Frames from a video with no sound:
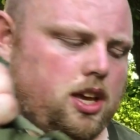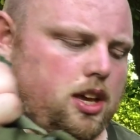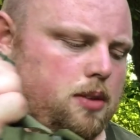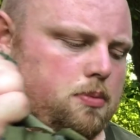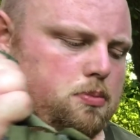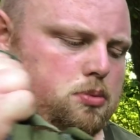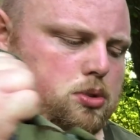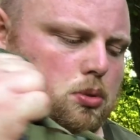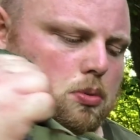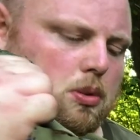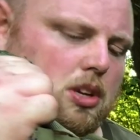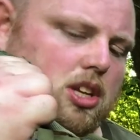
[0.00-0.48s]

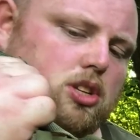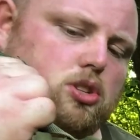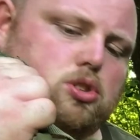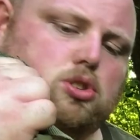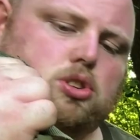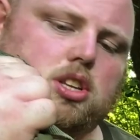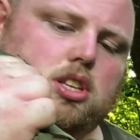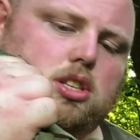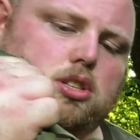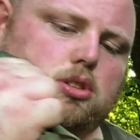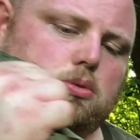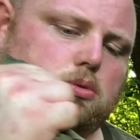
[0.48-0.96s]
So we can
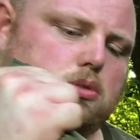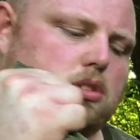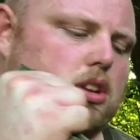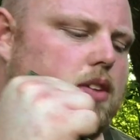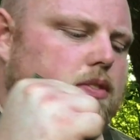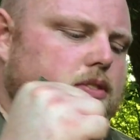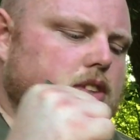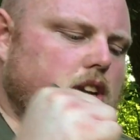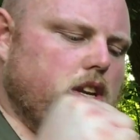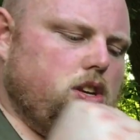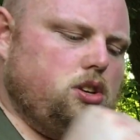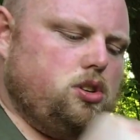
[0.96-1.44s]
treat who's
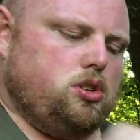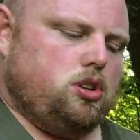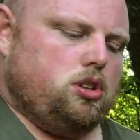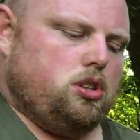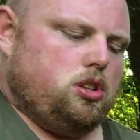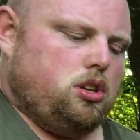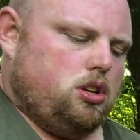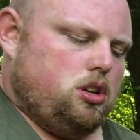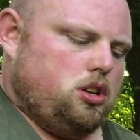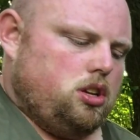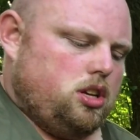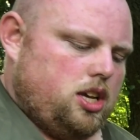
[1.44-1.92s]
ever injured.
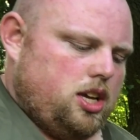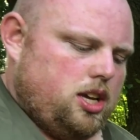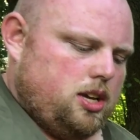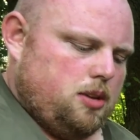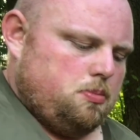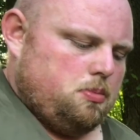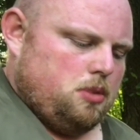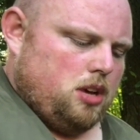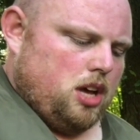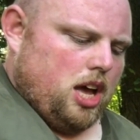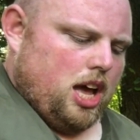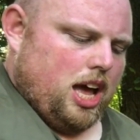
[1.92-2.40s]

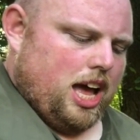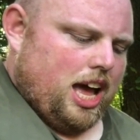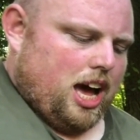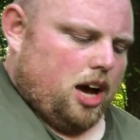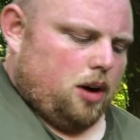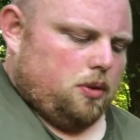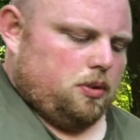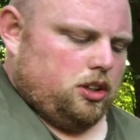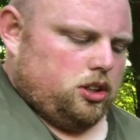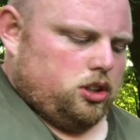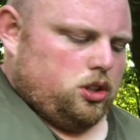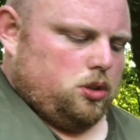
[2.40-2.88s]
I
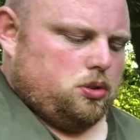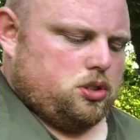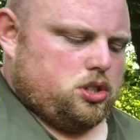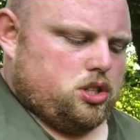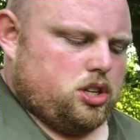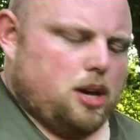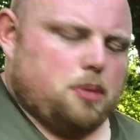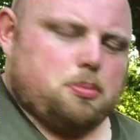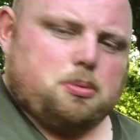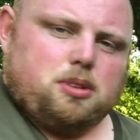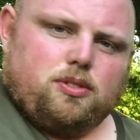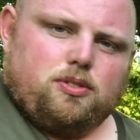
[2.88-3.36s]
will do a
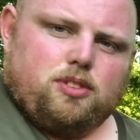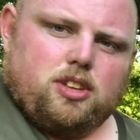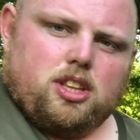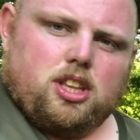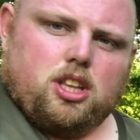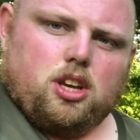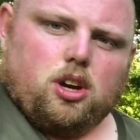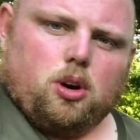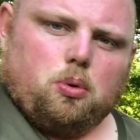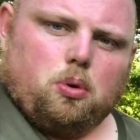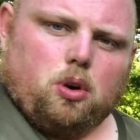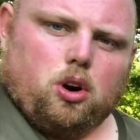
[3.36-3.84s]
separate
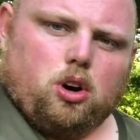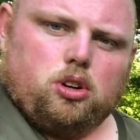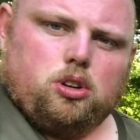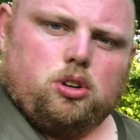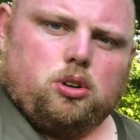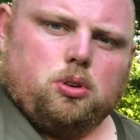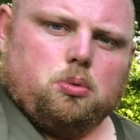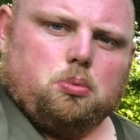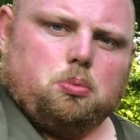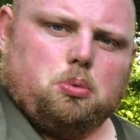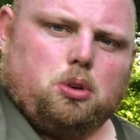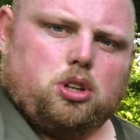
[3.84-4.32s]
video on
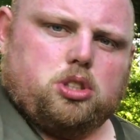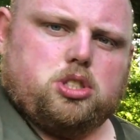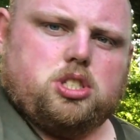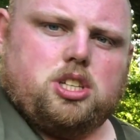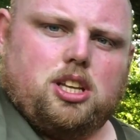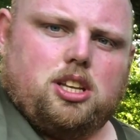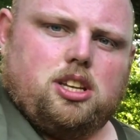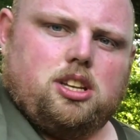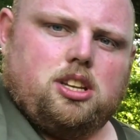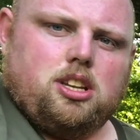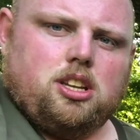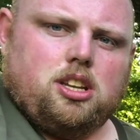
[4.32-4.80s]
what's
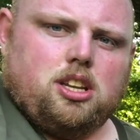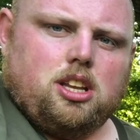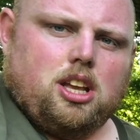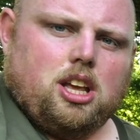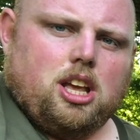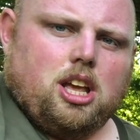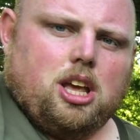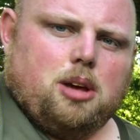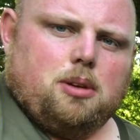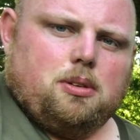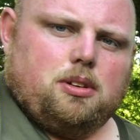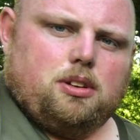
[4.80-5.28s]
in
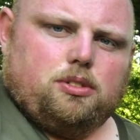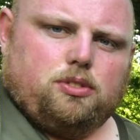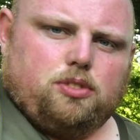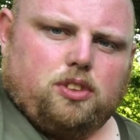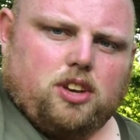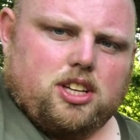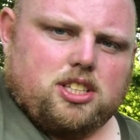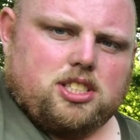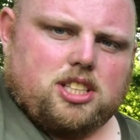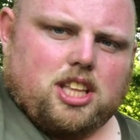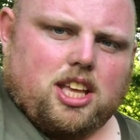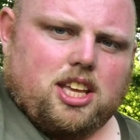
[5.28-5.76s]
my
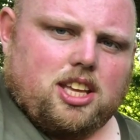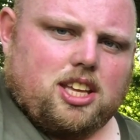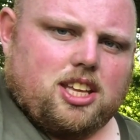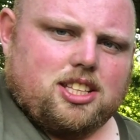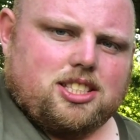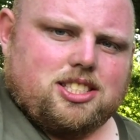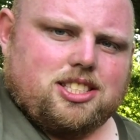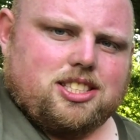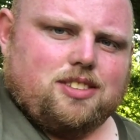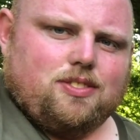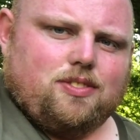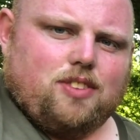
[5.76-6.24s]
first aid kit.
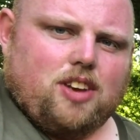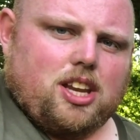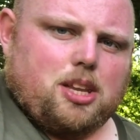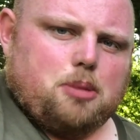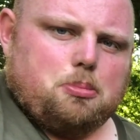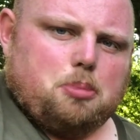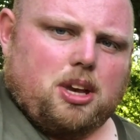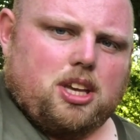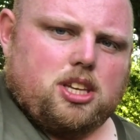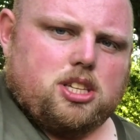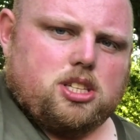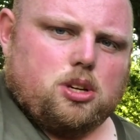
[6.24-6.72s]
It's a very
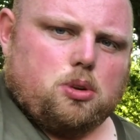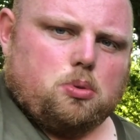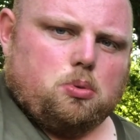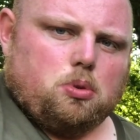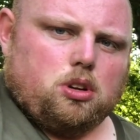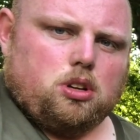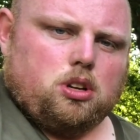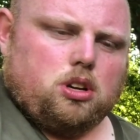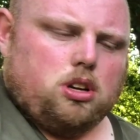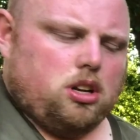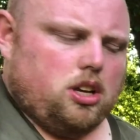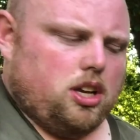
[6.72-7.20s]
basic one,
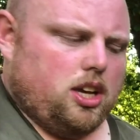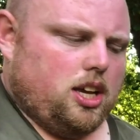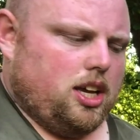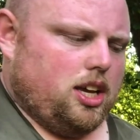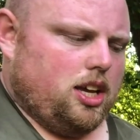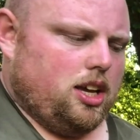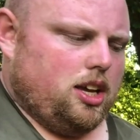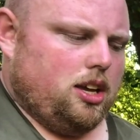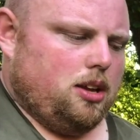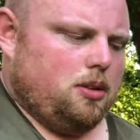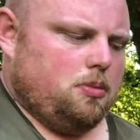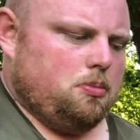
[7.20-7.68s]

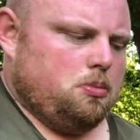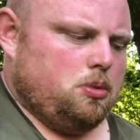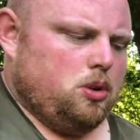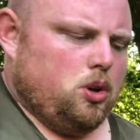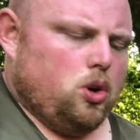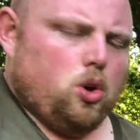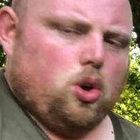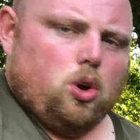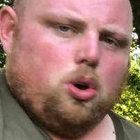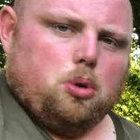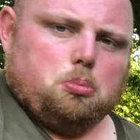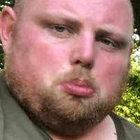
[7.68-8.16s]

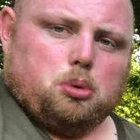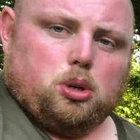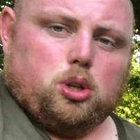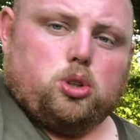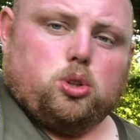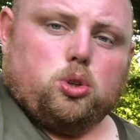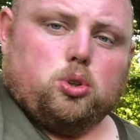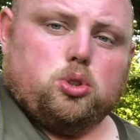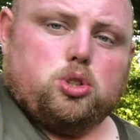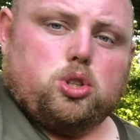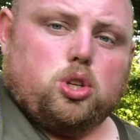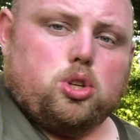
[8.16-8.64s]
but it
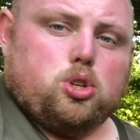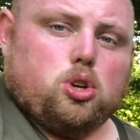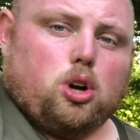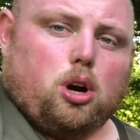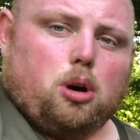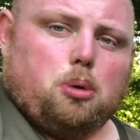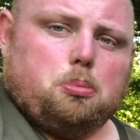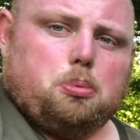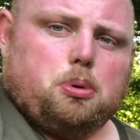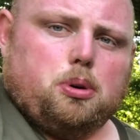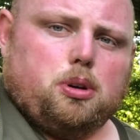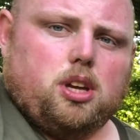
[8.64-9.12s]
does the
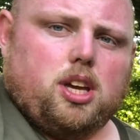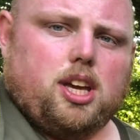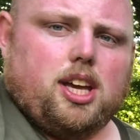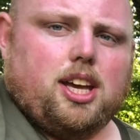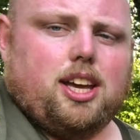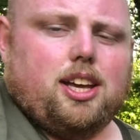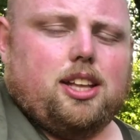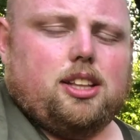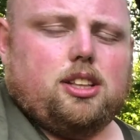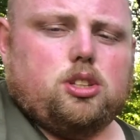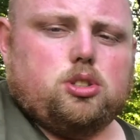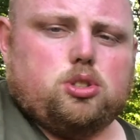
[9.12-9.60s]
job.
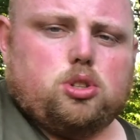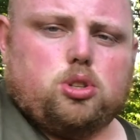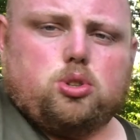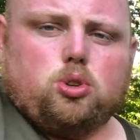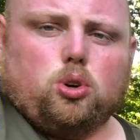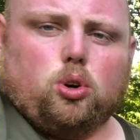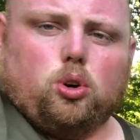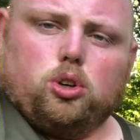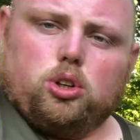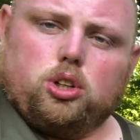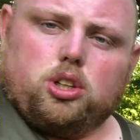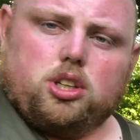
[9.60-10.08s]
There's a
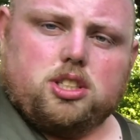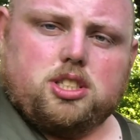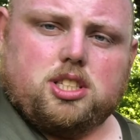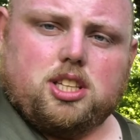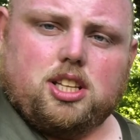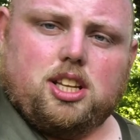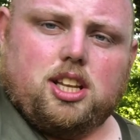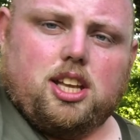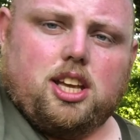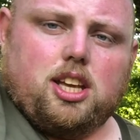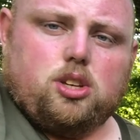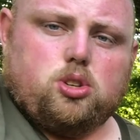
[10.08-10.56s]
tourniquet in
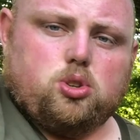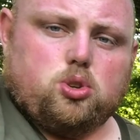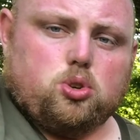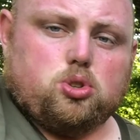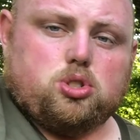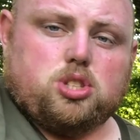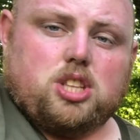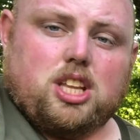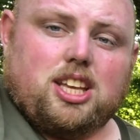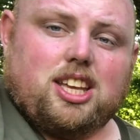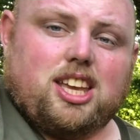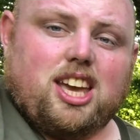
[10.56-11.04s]
there
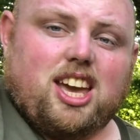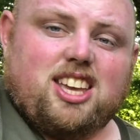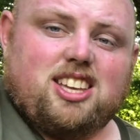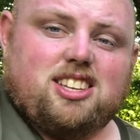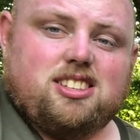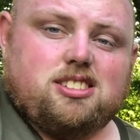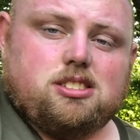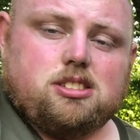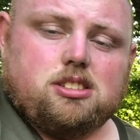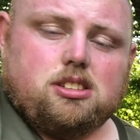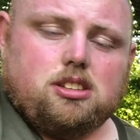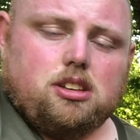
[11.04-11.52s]
just in
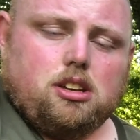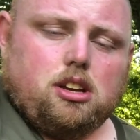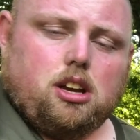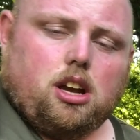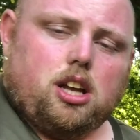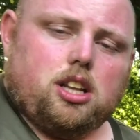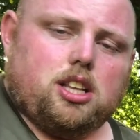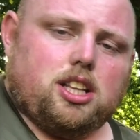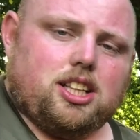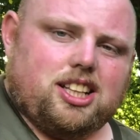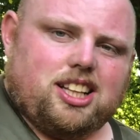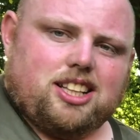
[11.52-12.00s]
case. I
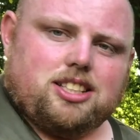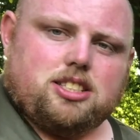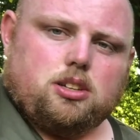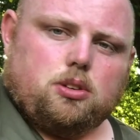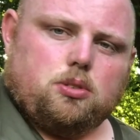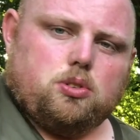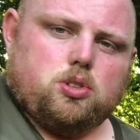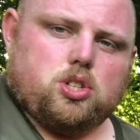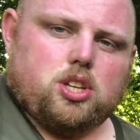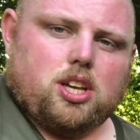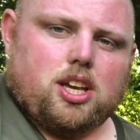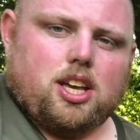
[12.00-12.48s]
think that's how
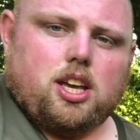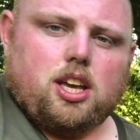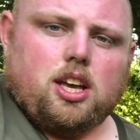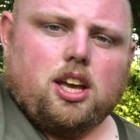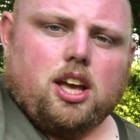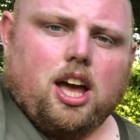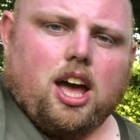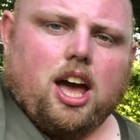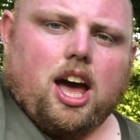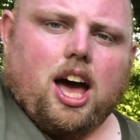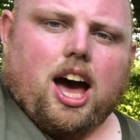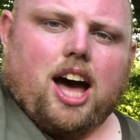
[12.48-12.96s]
you say it.
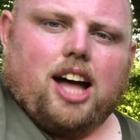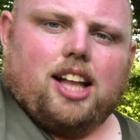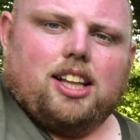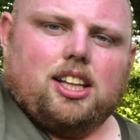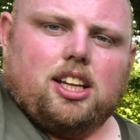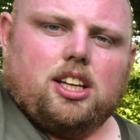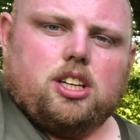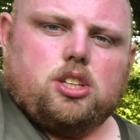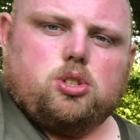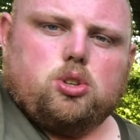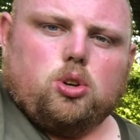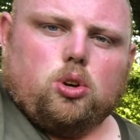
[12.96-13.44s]
And there
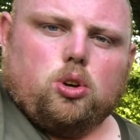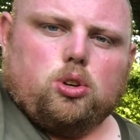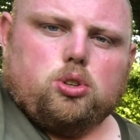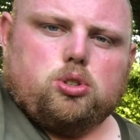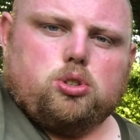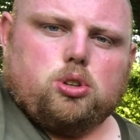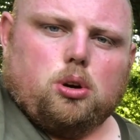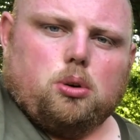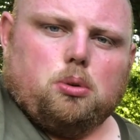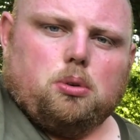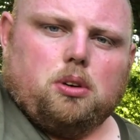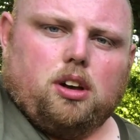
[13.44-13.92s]
is
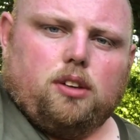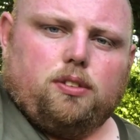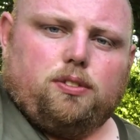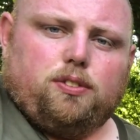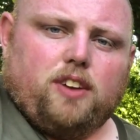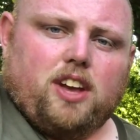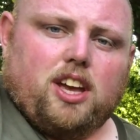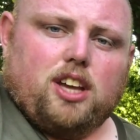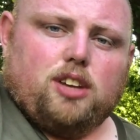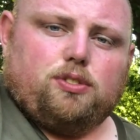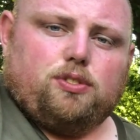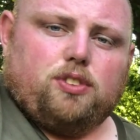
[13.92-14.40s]
also a
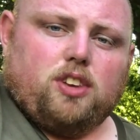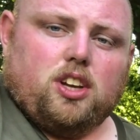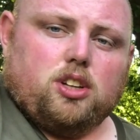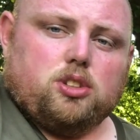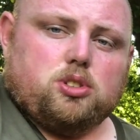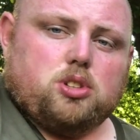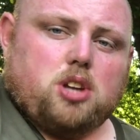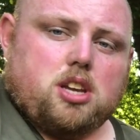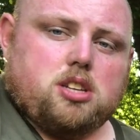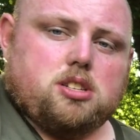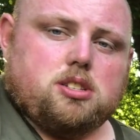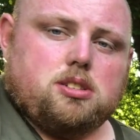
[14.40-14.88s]
first field
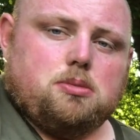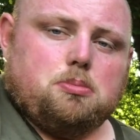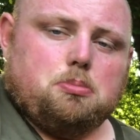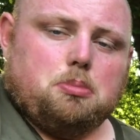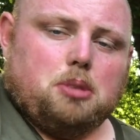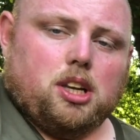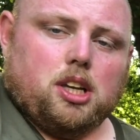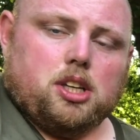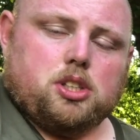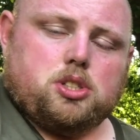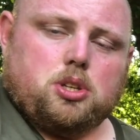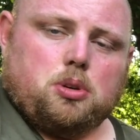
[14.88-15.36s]
dressing,
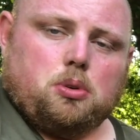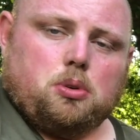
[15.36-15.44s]
military